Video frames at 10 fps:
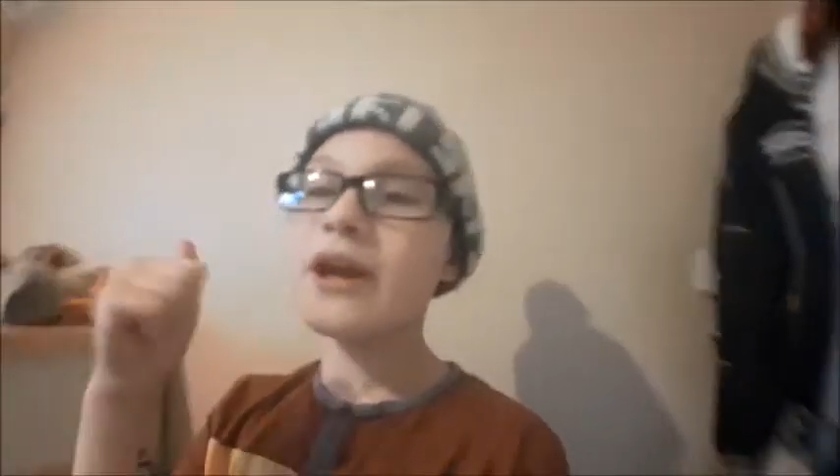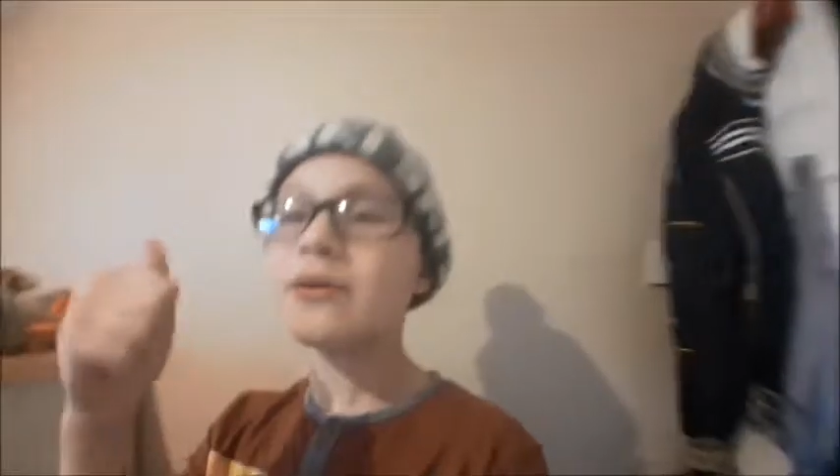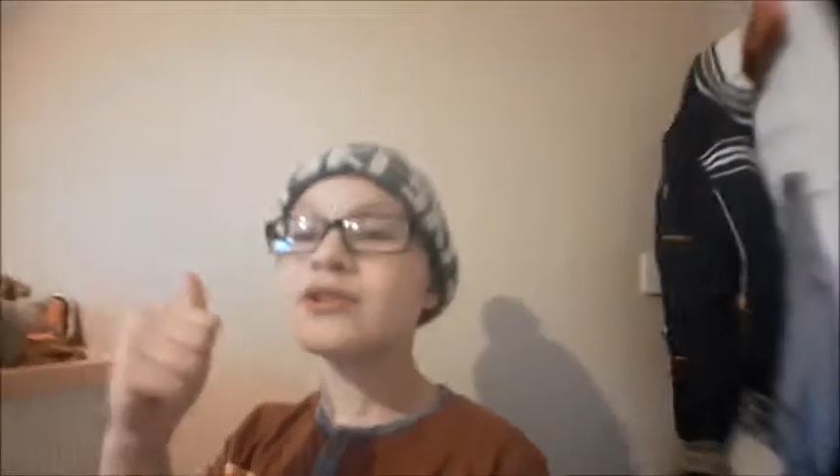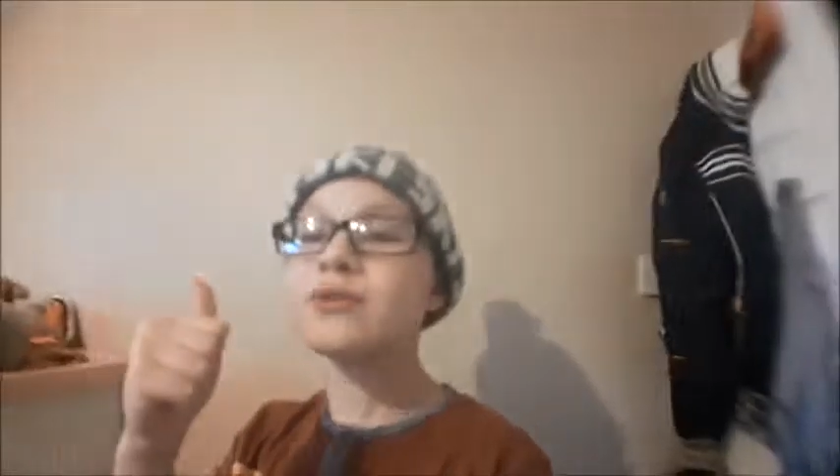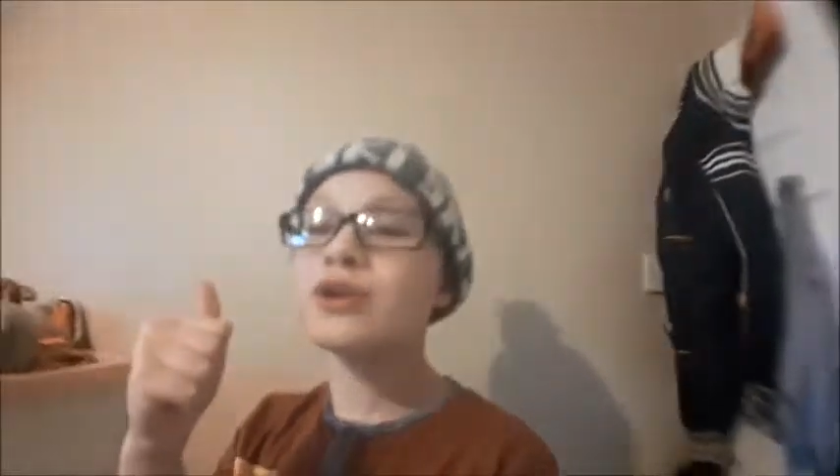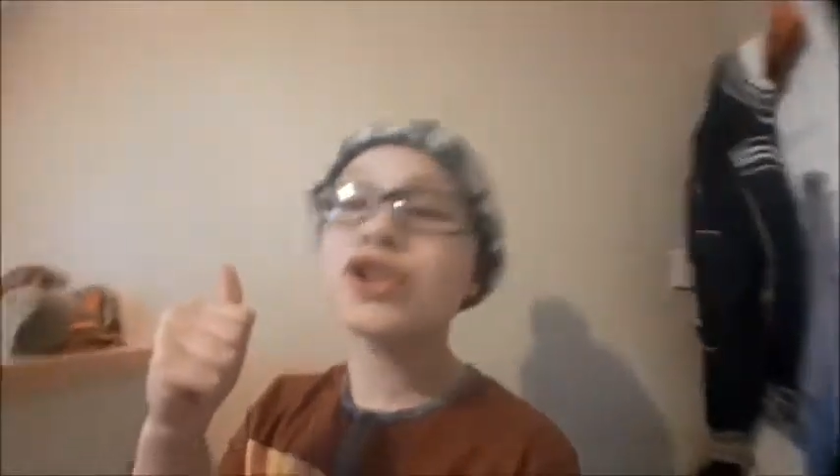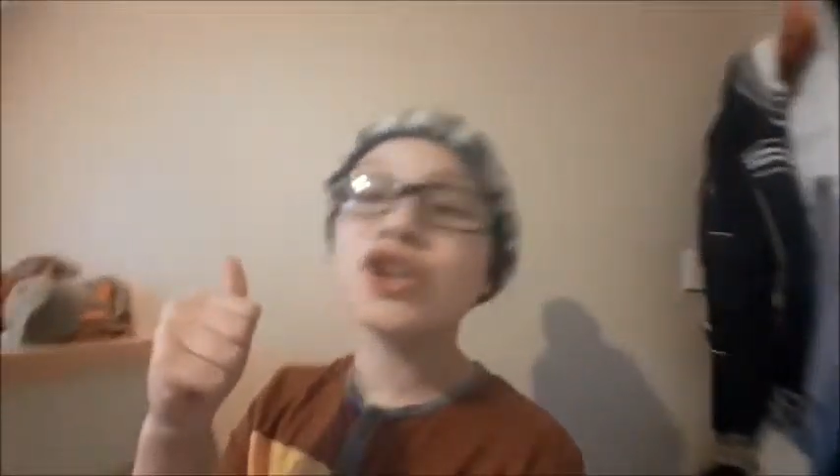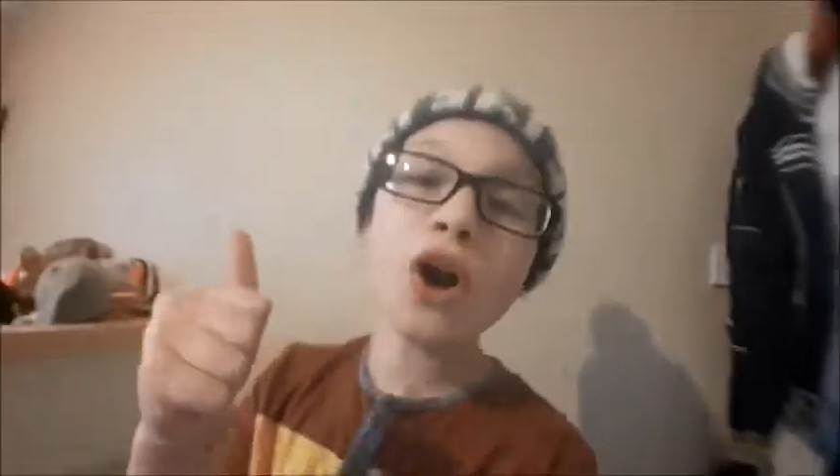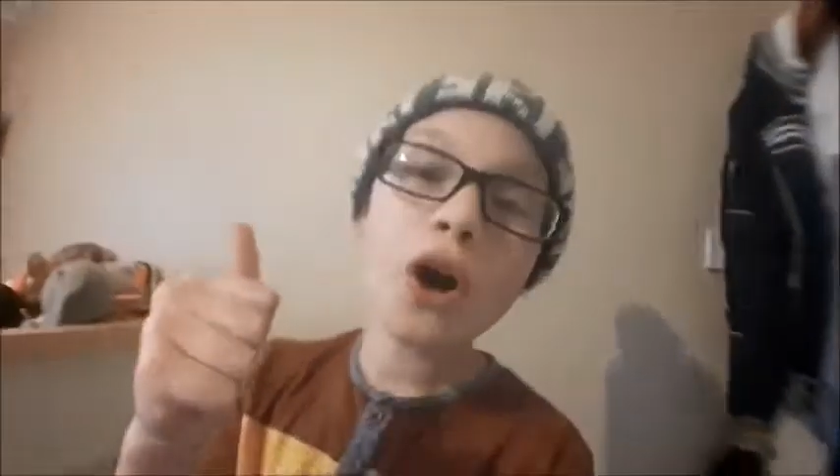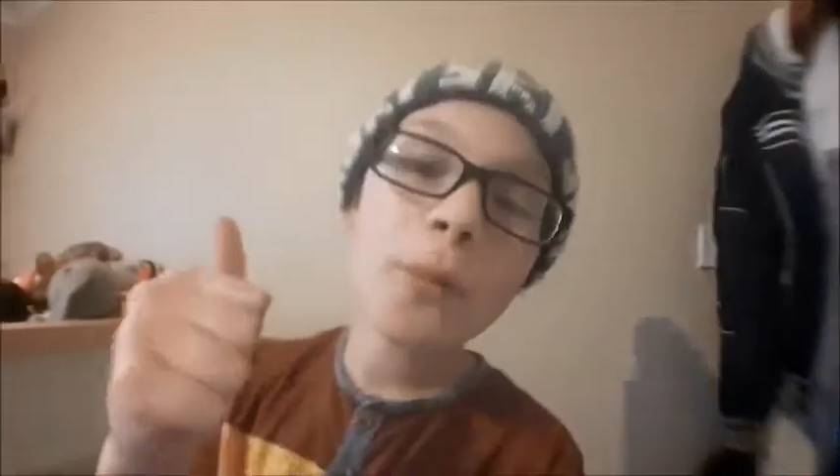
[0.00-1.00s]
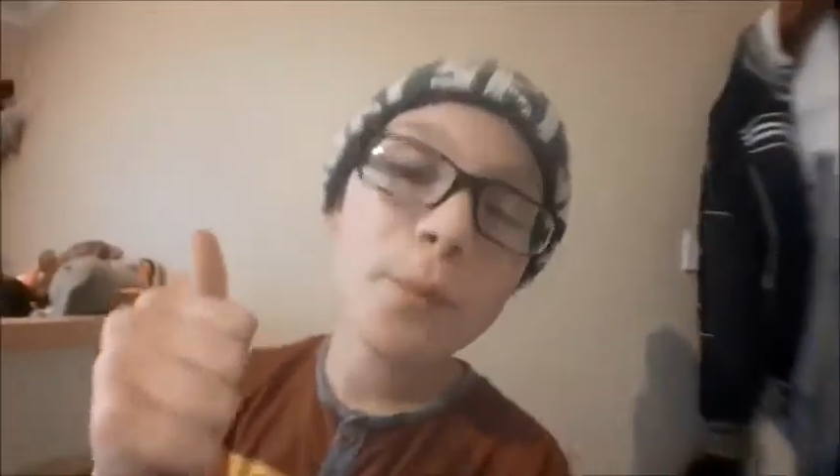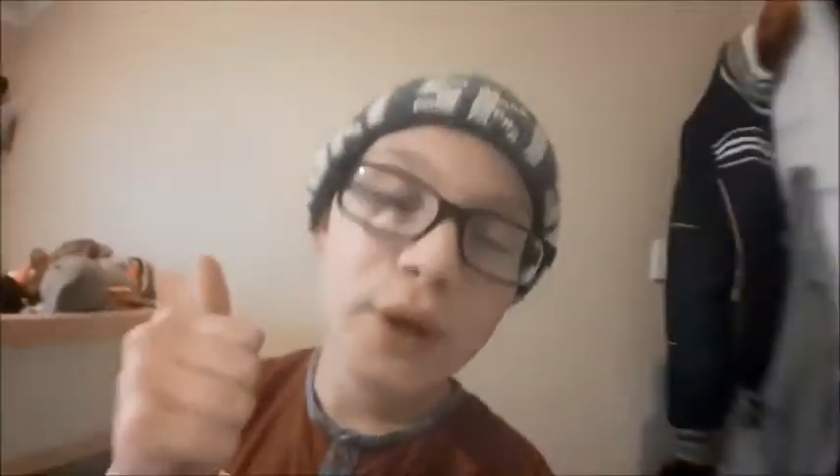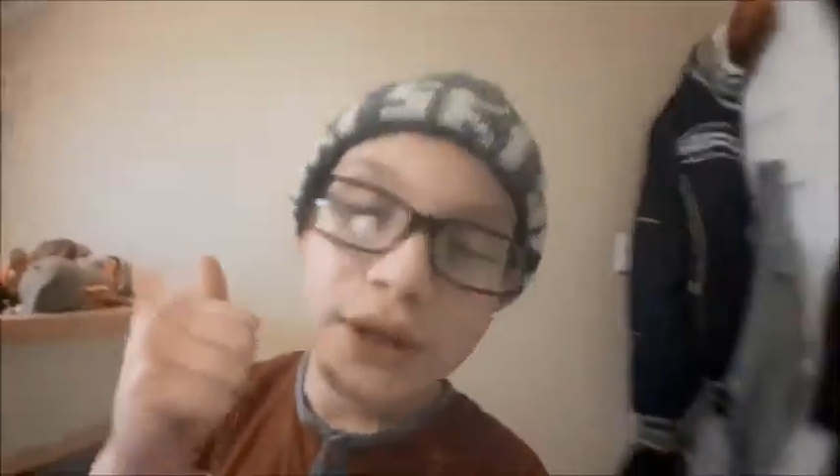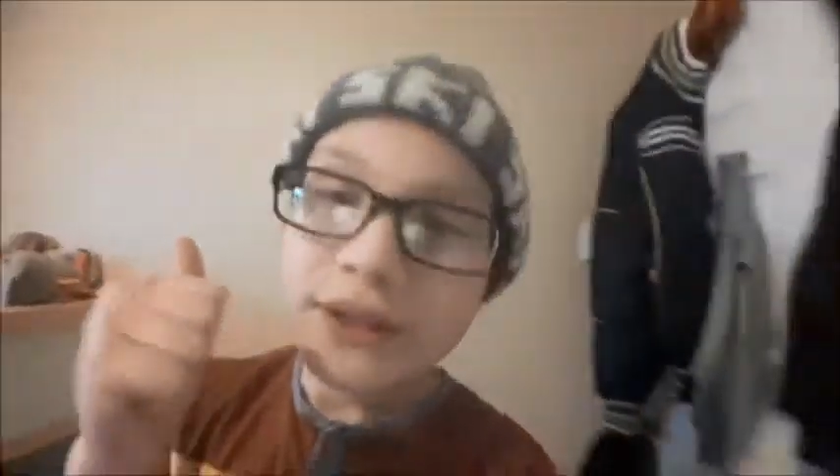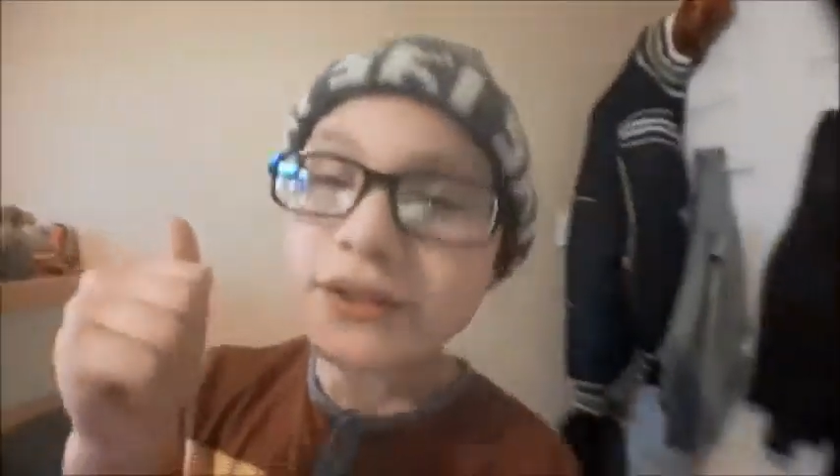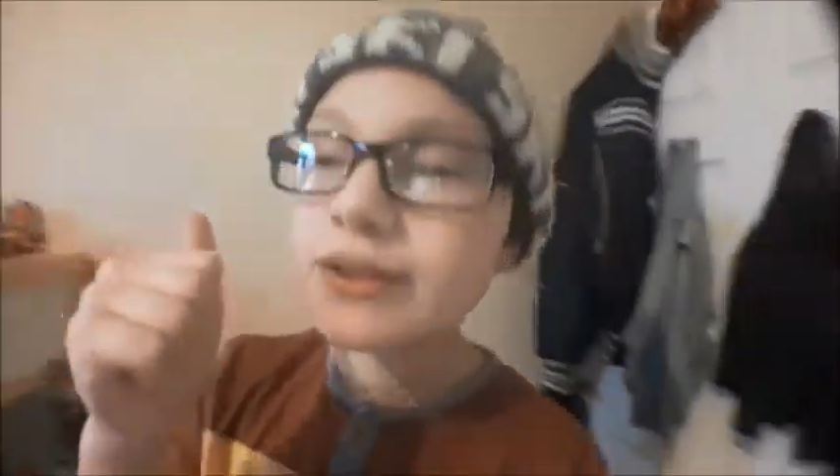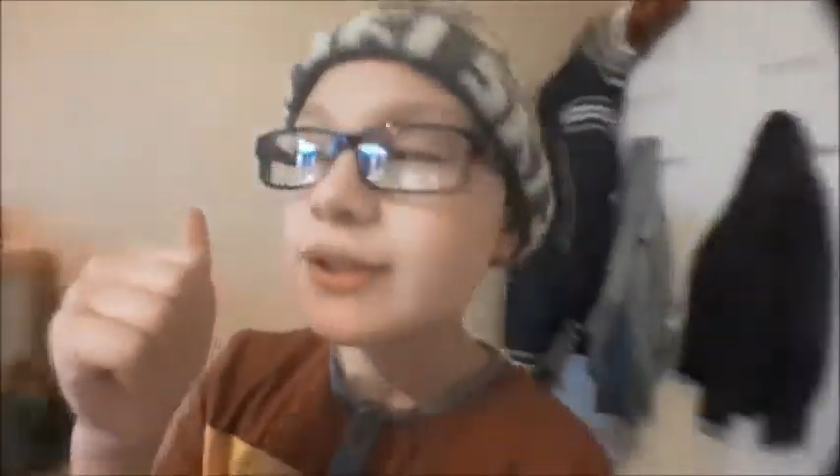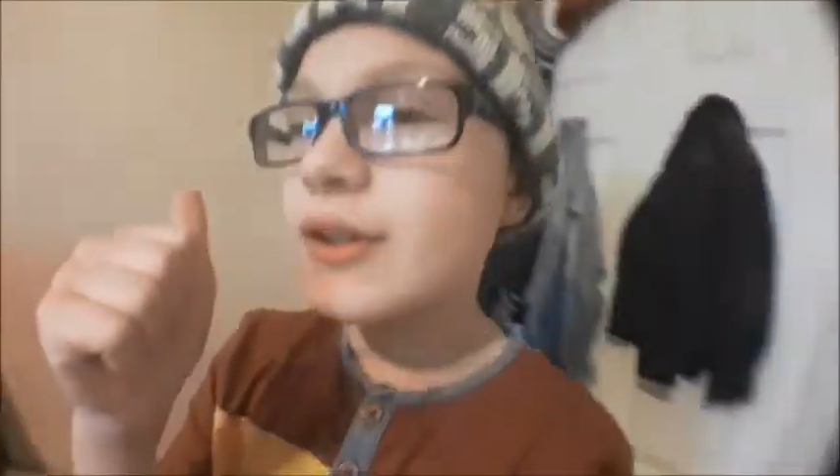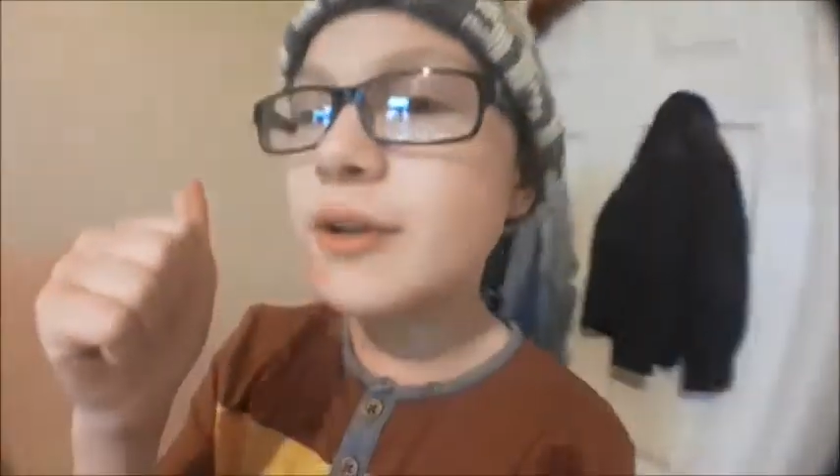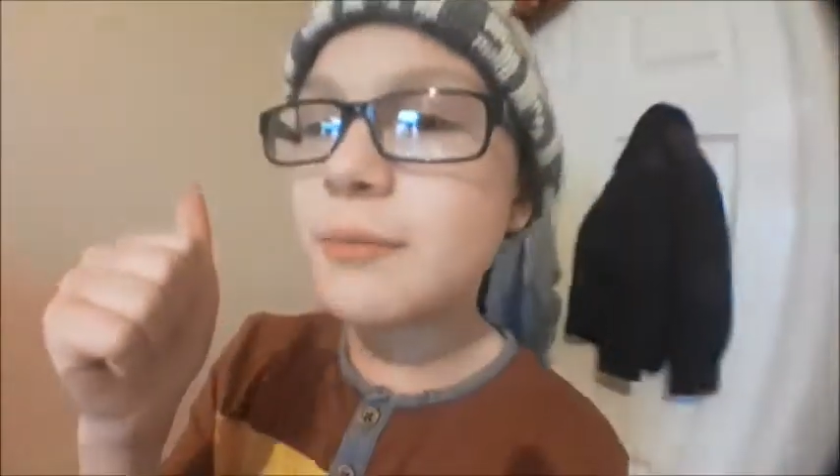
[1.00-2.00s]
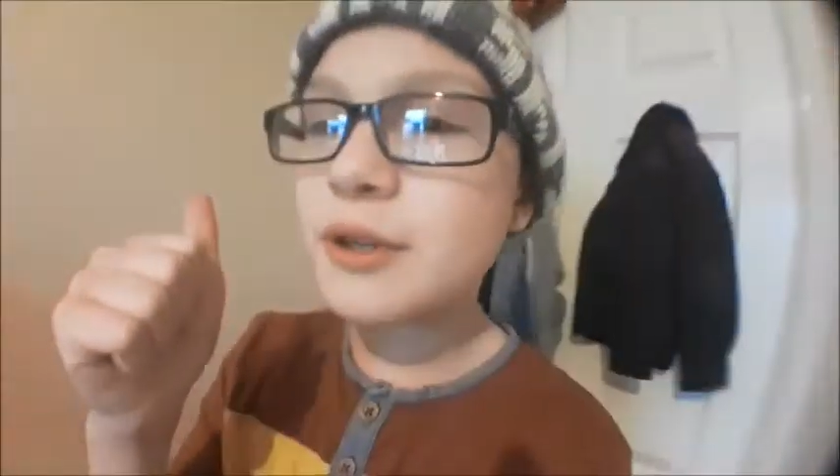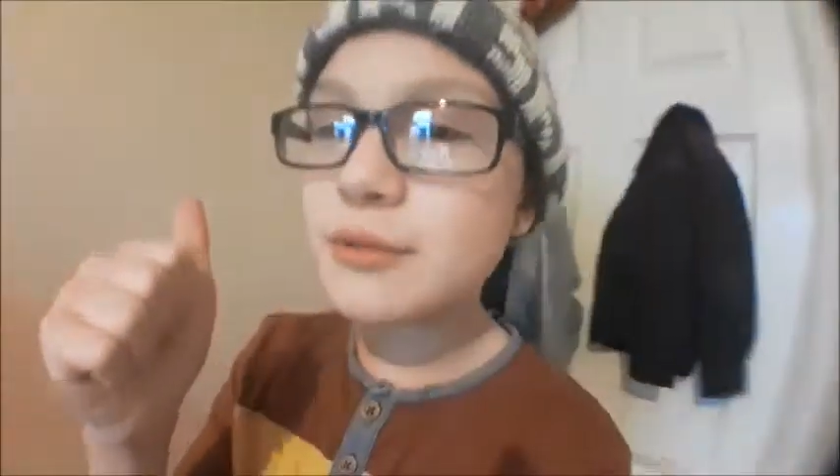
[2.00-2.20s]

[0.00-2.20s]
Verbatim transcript: We're going to a shop to uh,